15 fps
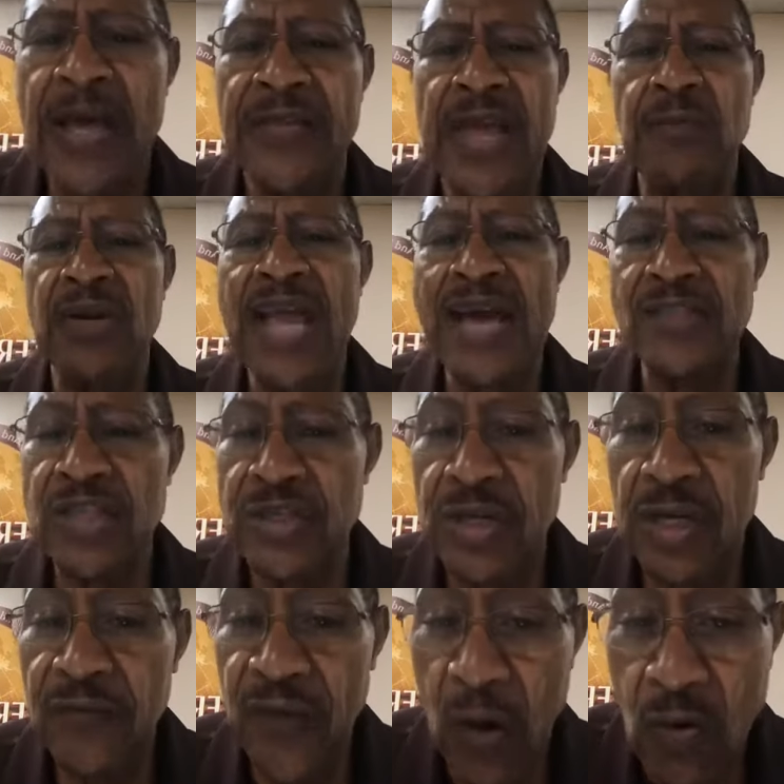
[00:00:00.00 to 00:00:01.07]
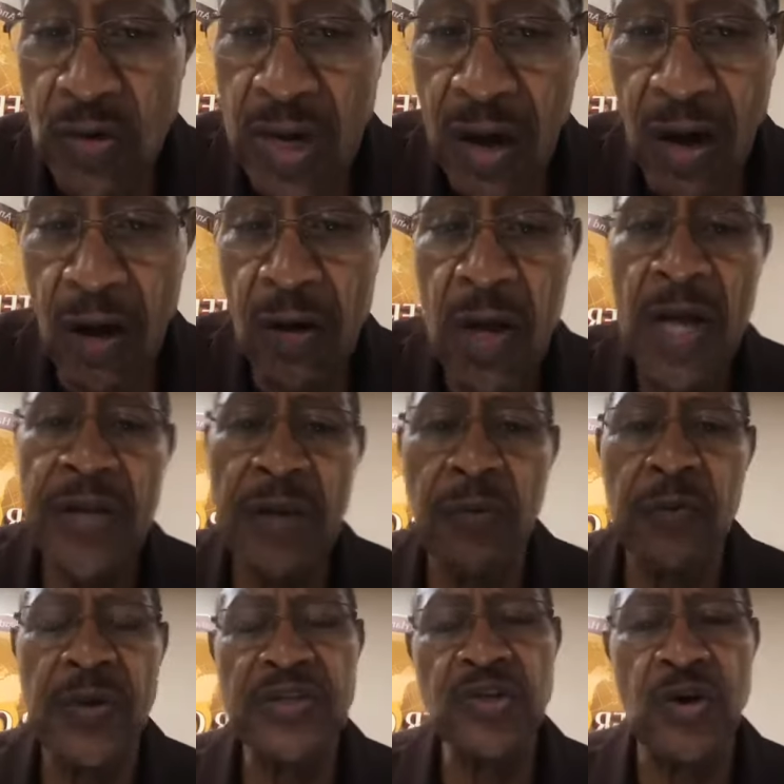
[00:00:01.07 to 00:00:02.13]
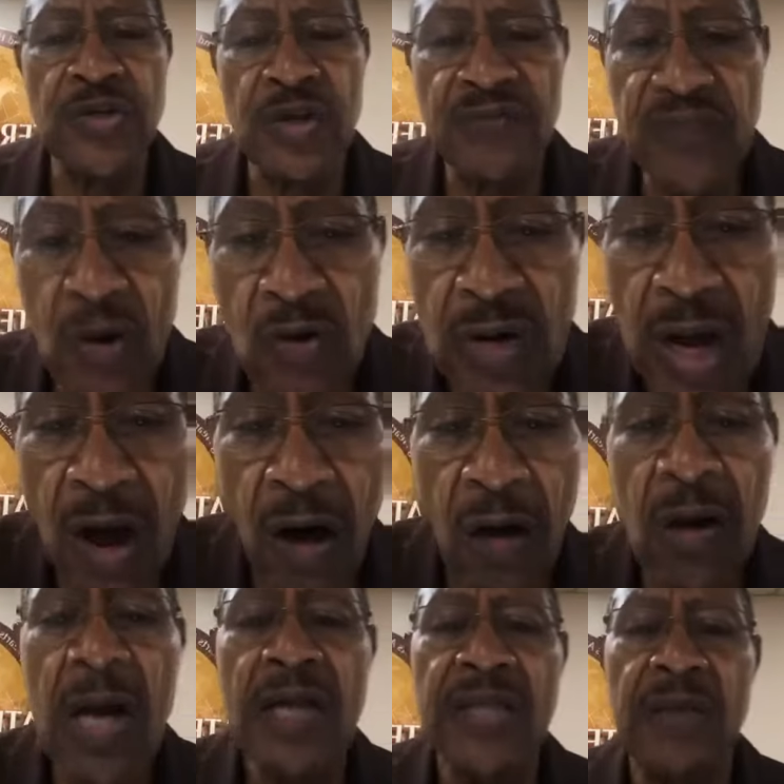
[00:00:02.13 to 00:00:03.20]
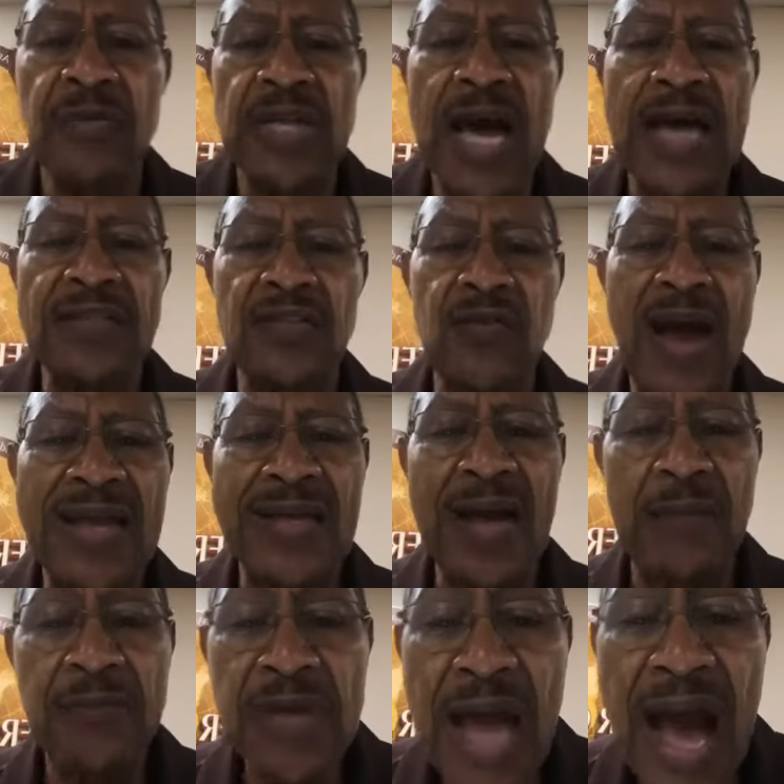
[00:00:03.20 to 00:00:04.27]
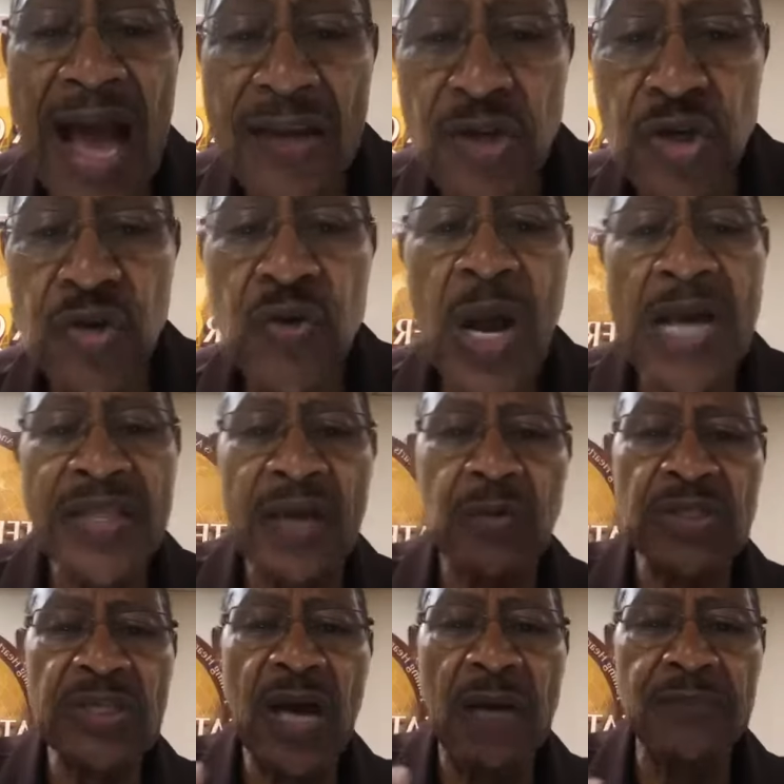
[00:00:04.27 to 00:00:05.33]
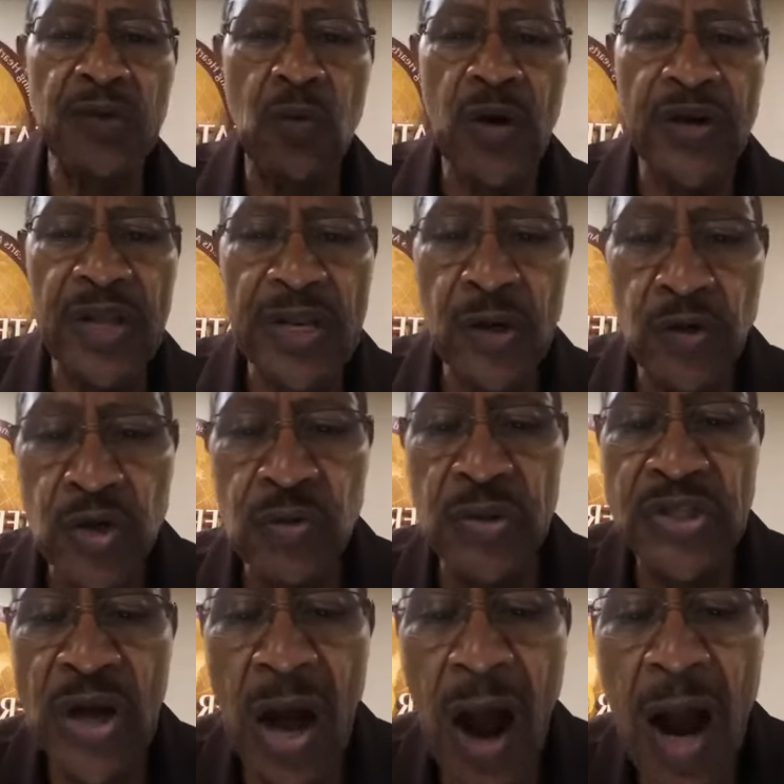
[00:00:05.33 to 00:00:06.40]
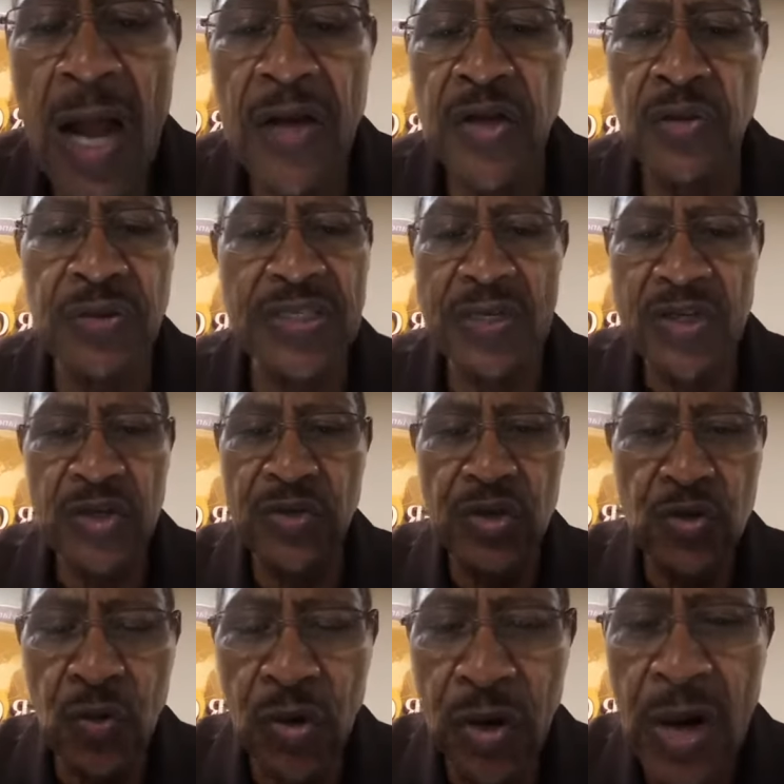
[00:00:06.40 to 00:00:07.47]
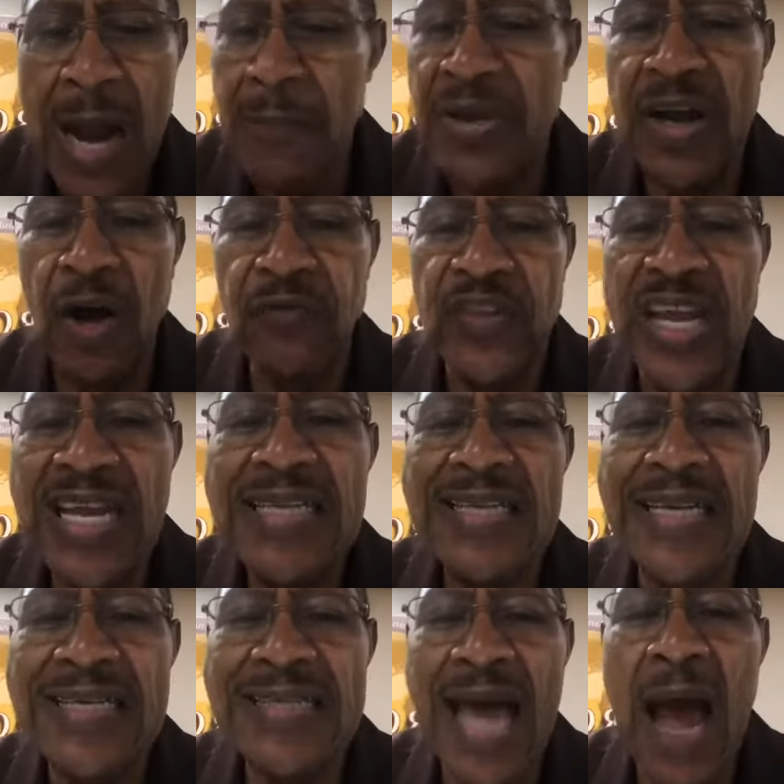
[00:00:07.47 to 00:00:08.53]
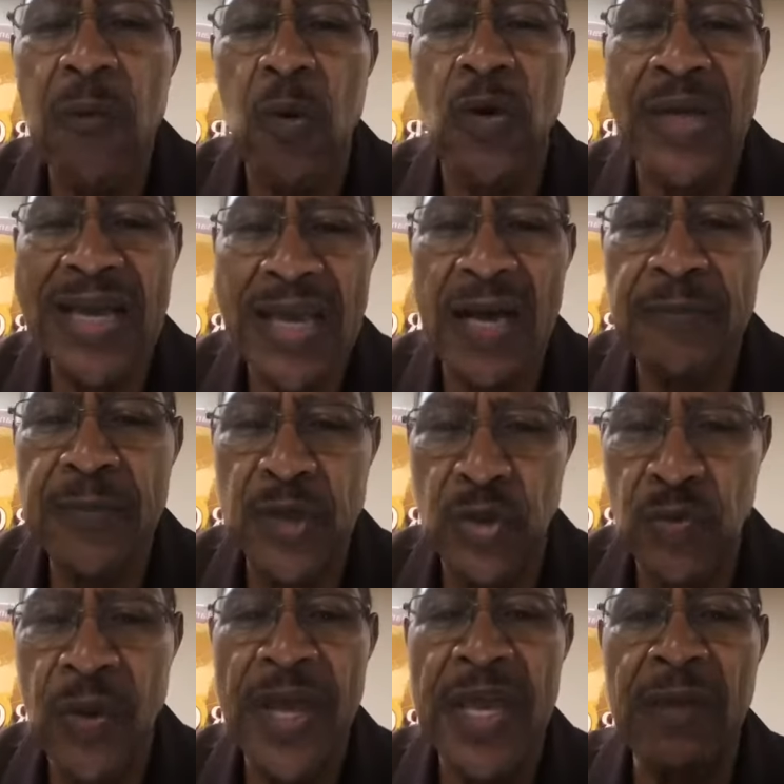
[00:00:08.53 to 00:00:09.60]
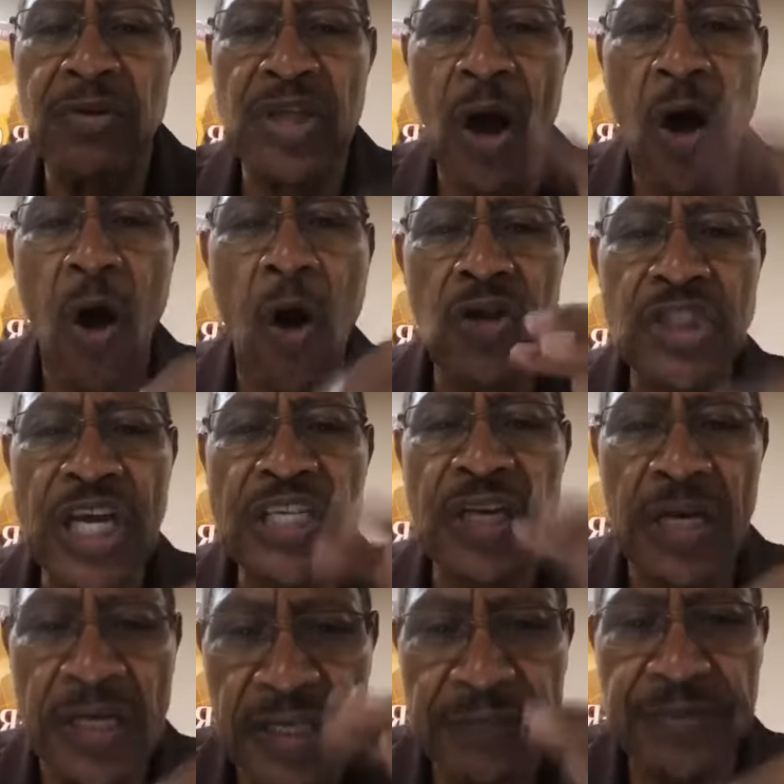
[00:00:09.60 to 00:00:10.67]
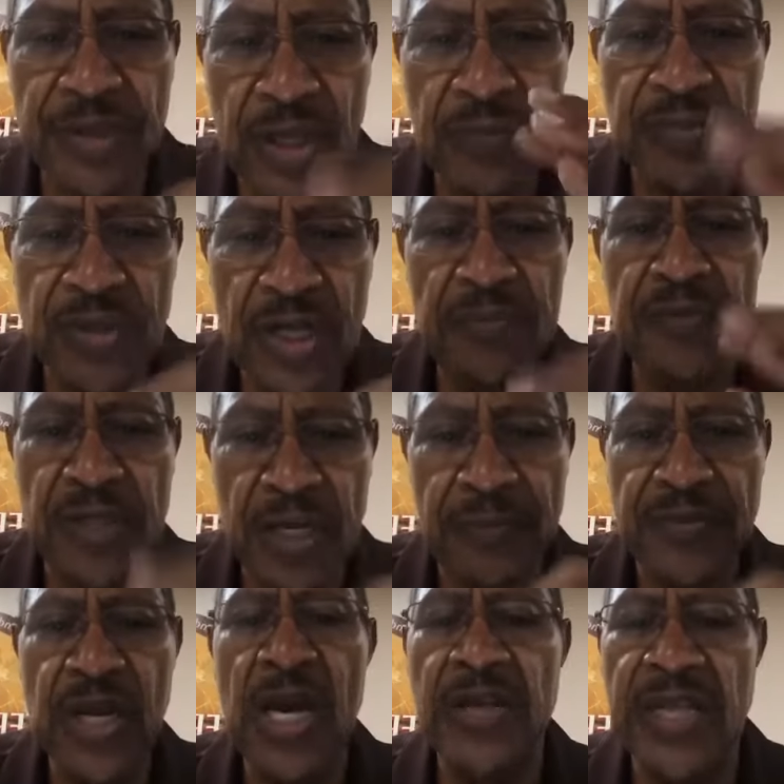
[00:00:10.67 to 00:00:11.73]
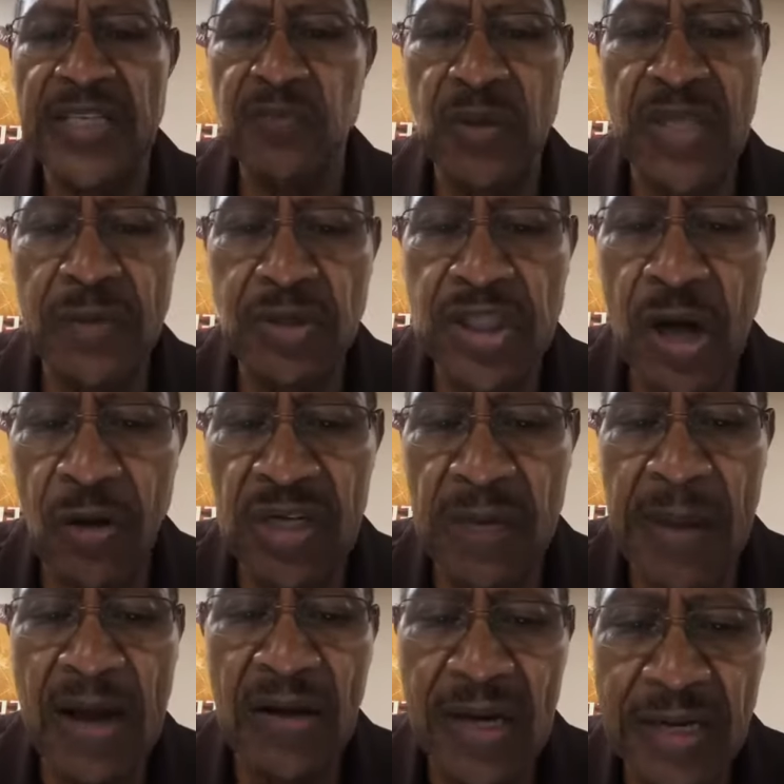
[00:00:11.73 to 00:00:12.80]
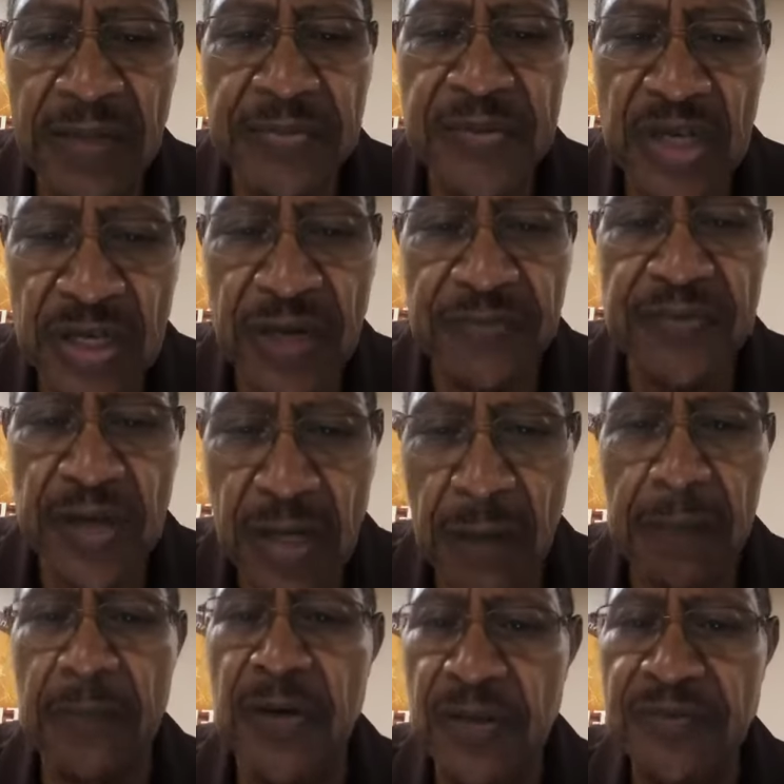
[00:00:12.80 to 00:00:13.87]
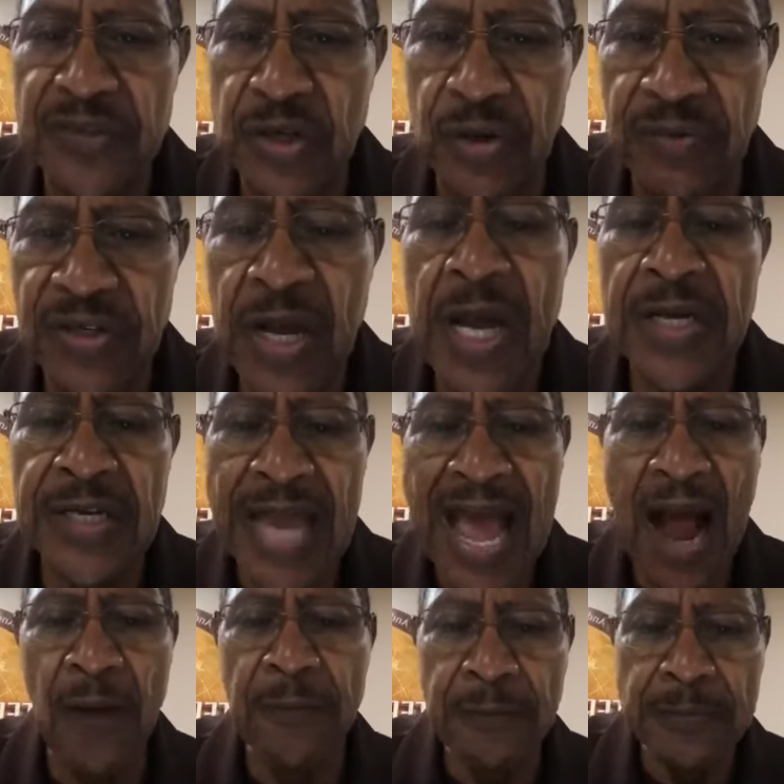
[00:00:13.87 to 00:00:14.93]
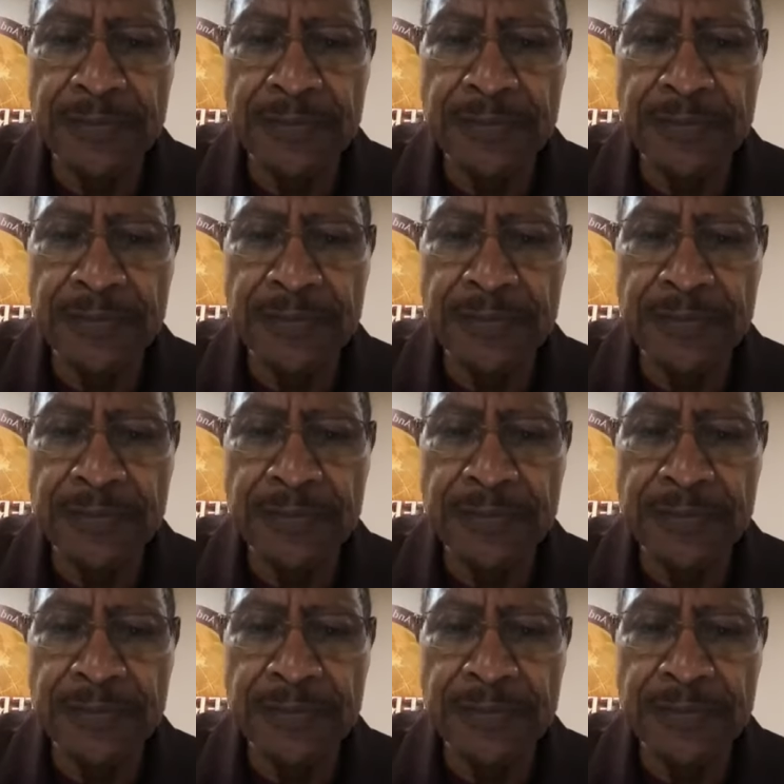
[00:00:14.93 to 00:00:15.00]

They wouldn't answer your phone call. They wouldn't return your phone call. They would not try to come nigh you. They wouldn't come to where they knew you were, because they did not want to help you. It was all just lips, lips, lips, lips. That's what they was talking about. Lips, lips, lip, lip service. Now,